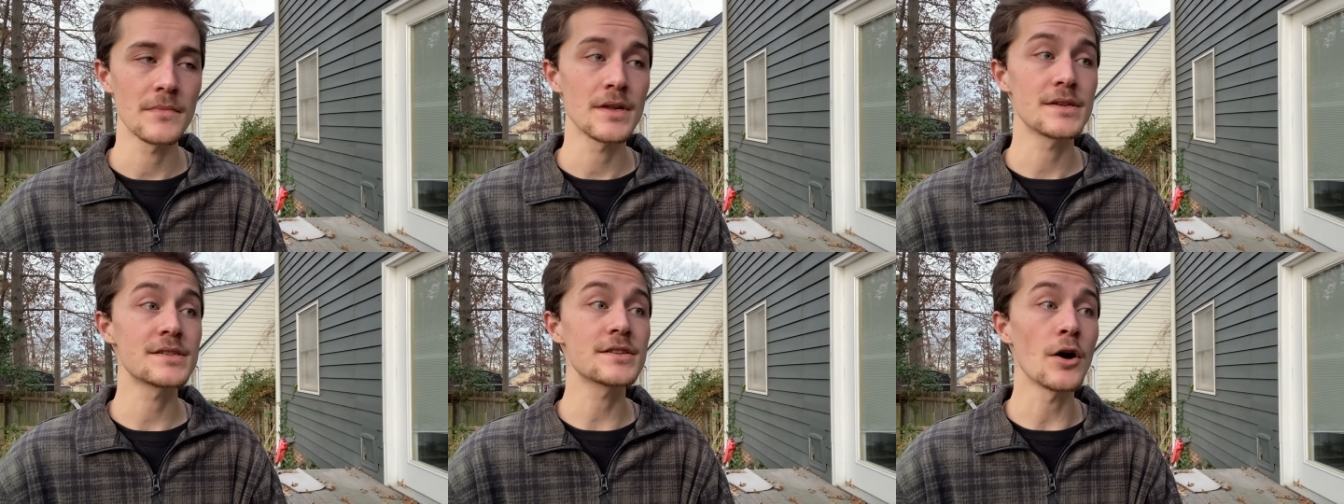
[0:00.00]

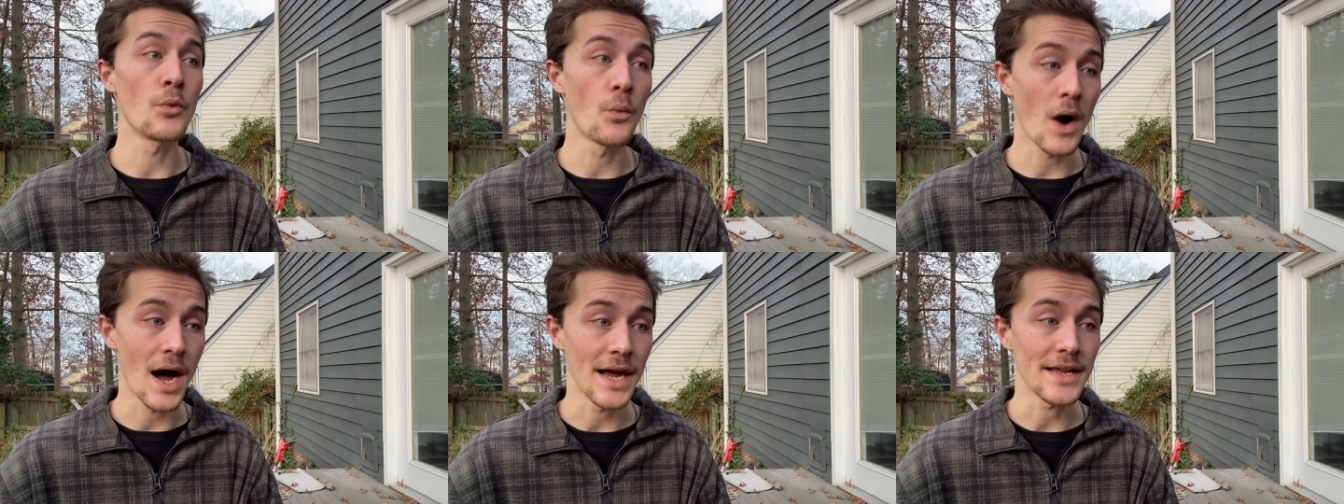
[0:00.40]
So
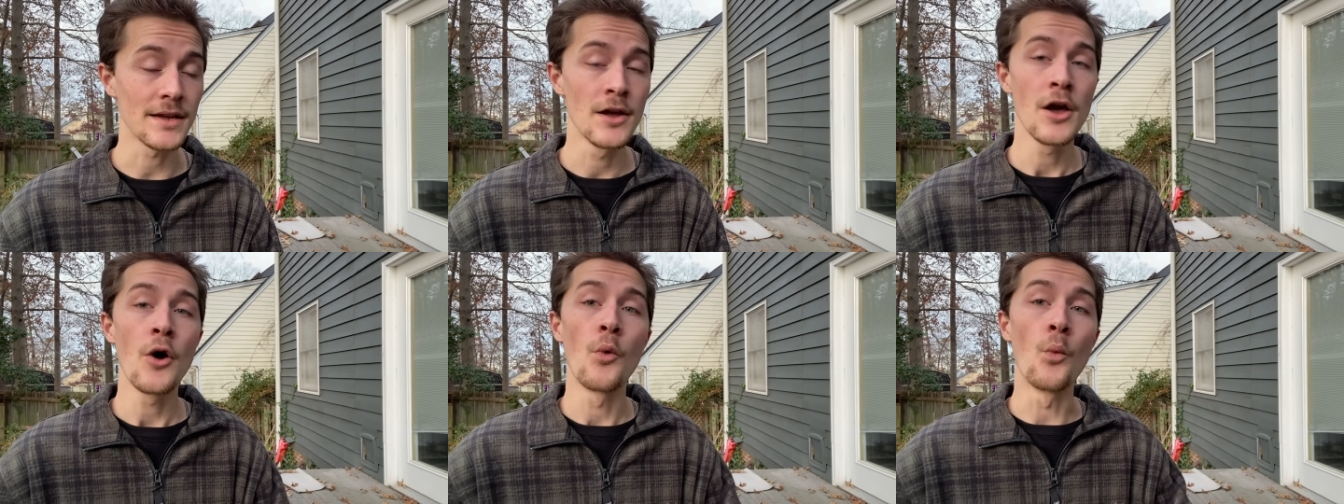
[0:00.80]
why?
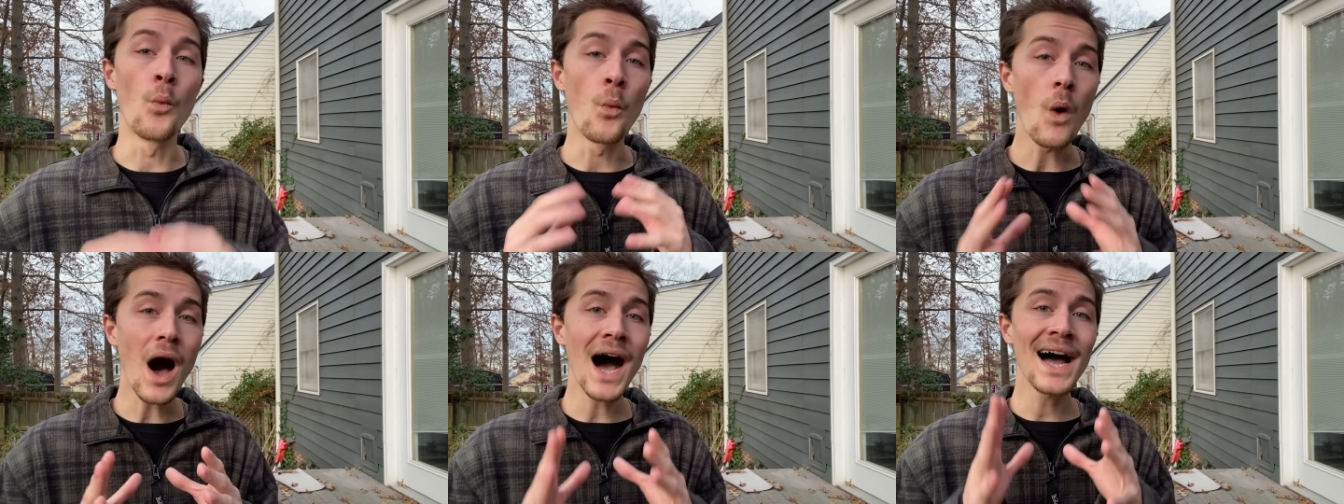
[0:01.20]

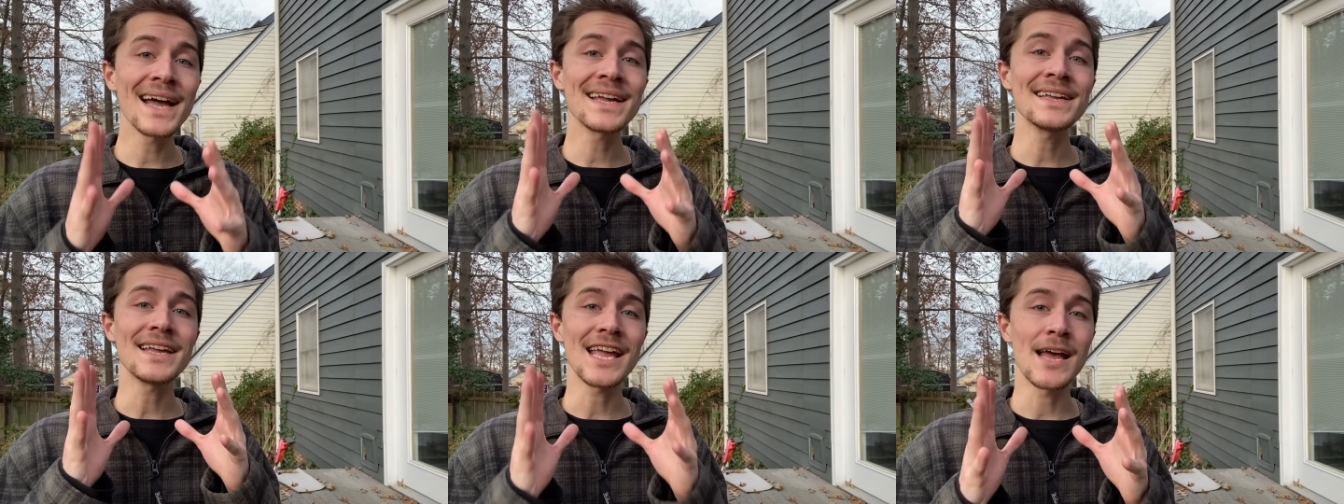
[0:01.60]

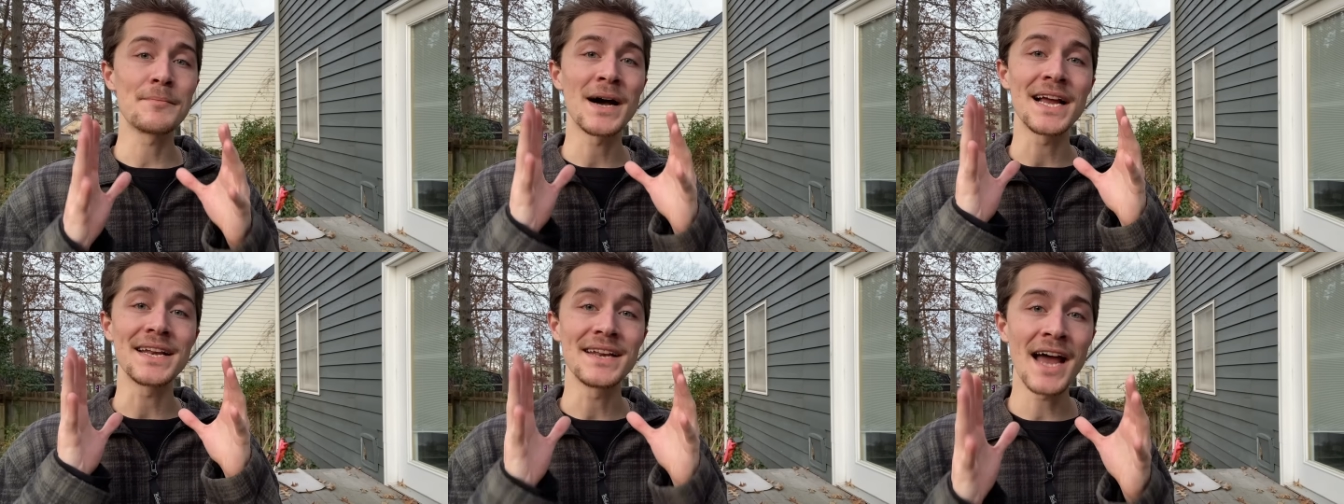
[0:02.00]
Why am
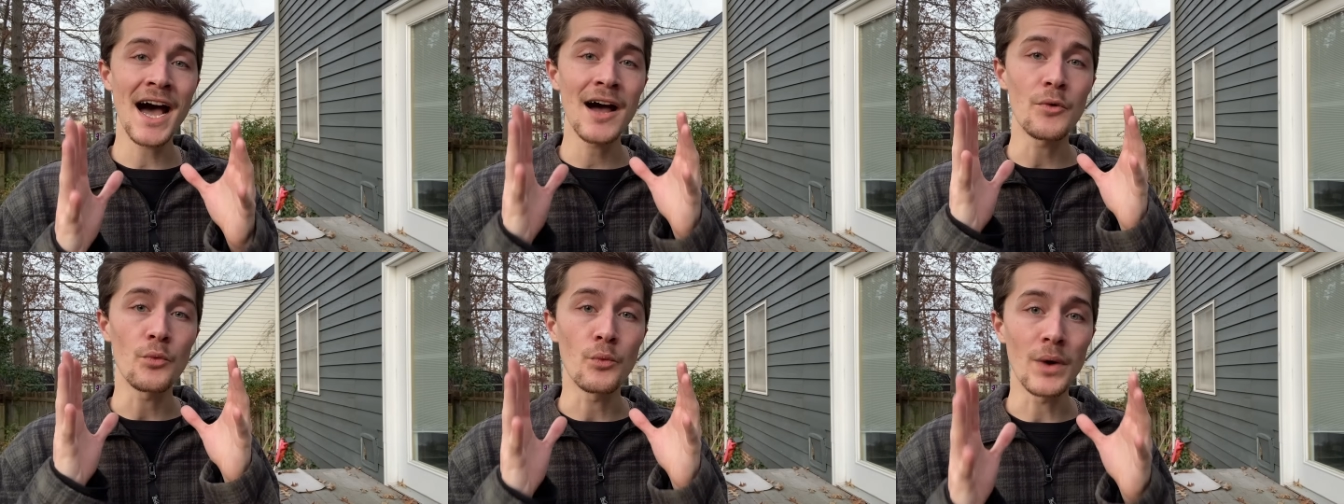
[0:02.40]
I
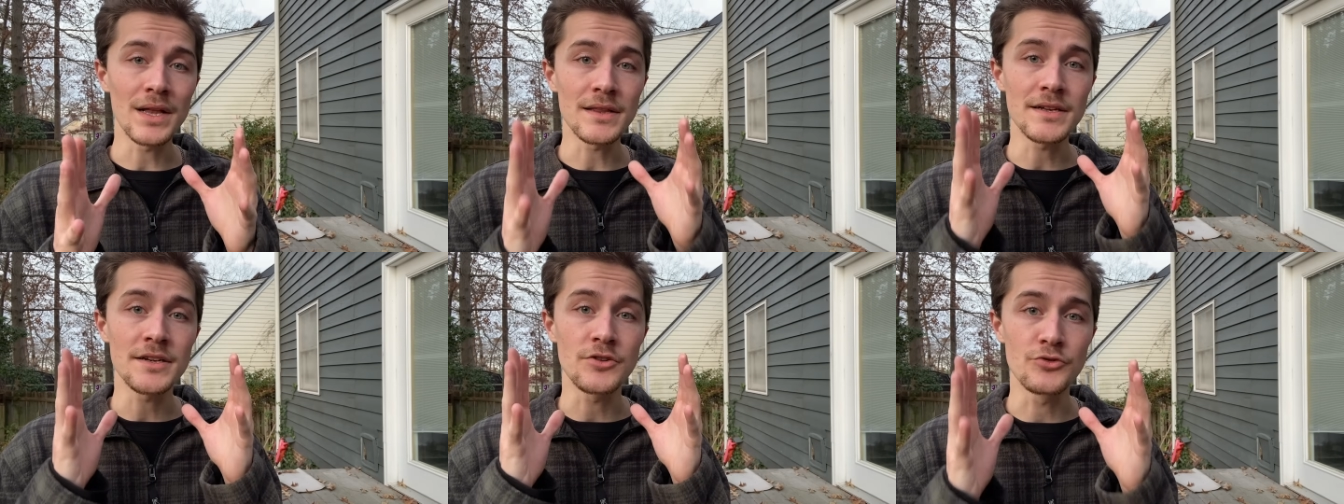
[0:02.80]
not
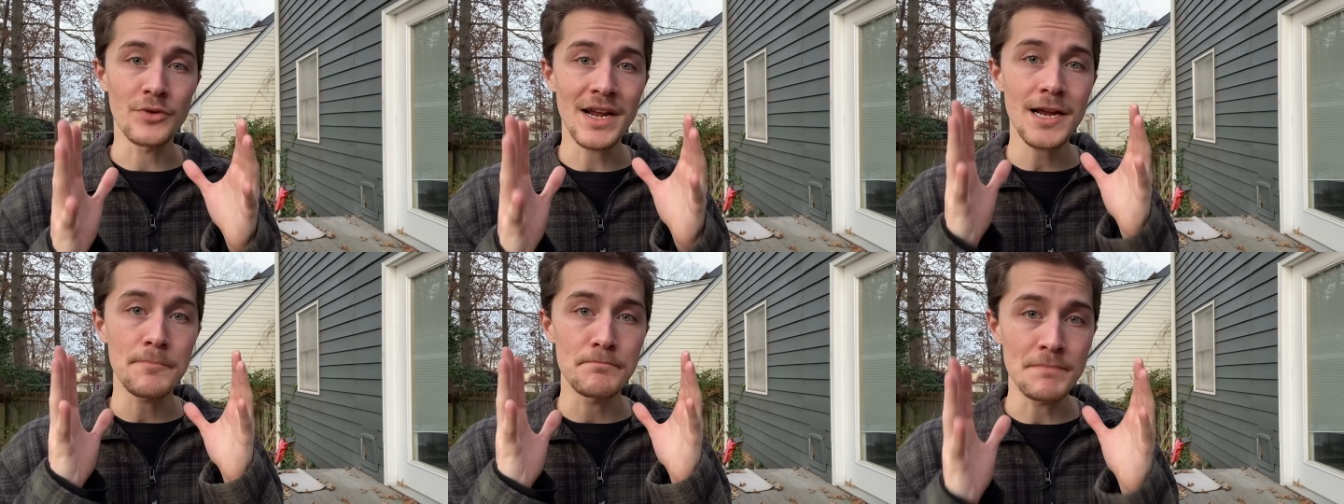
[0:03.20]
willing to
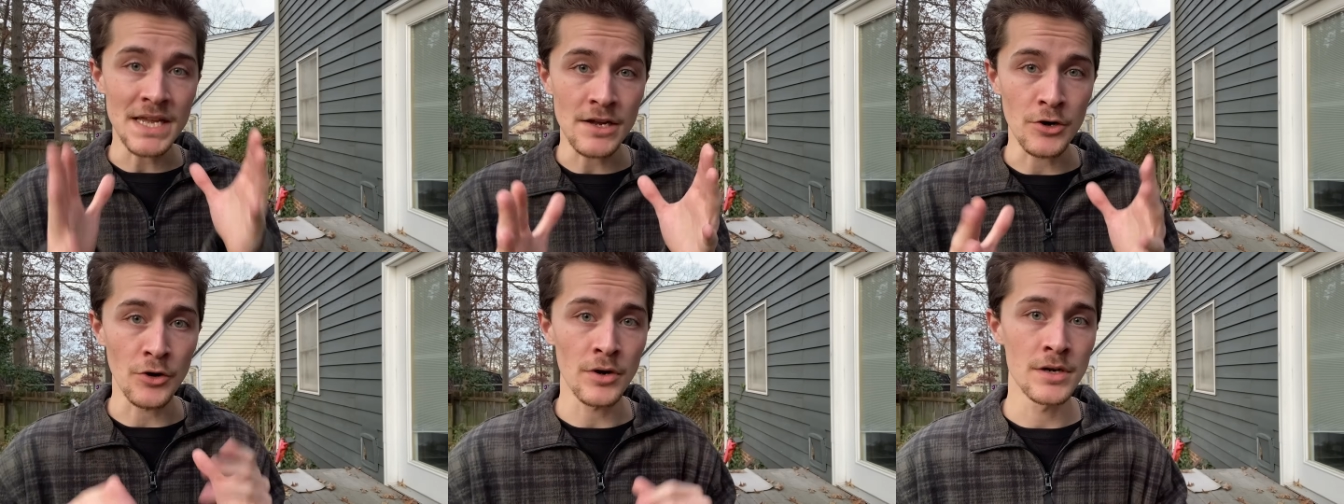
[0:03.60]
drink
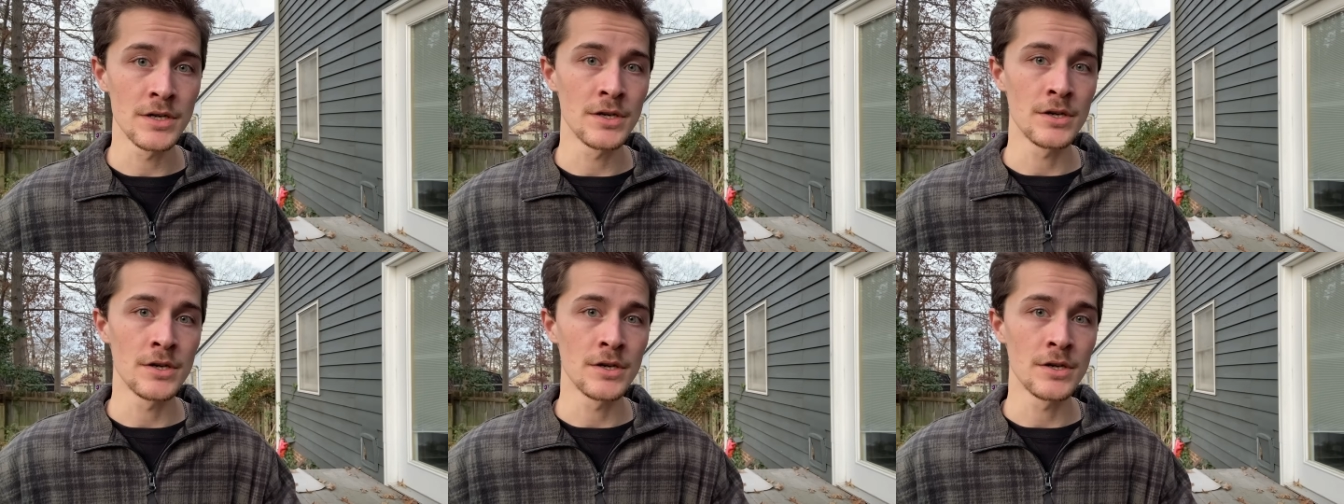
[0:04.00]
beer